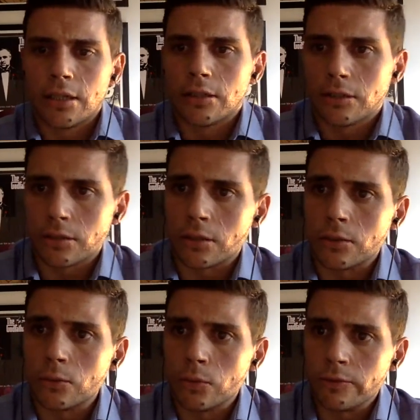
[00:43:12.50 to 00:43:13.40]

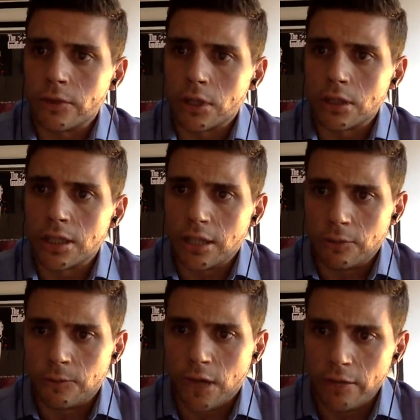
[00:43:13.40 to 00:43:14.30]
So we've got another
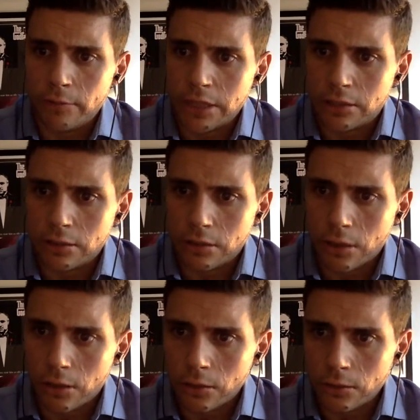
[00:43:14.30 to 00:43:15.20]
5 minutes to
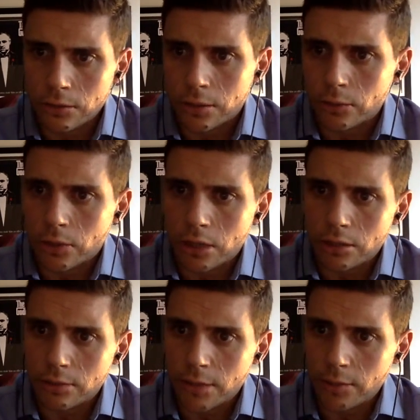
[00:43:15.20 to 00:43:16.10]
go, so we'll
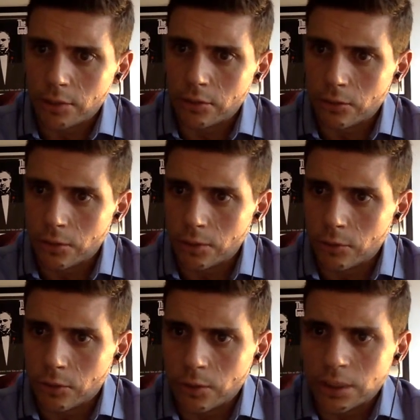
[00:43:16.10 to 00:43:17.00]
answer maybe 2 or 3
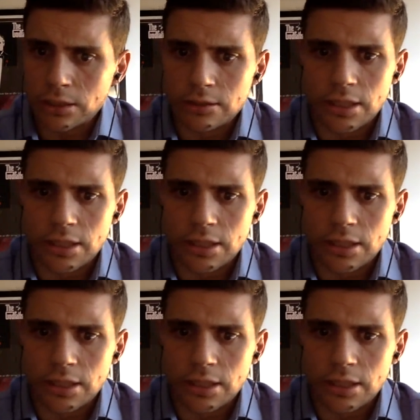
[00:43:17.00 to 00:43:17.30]
more questions.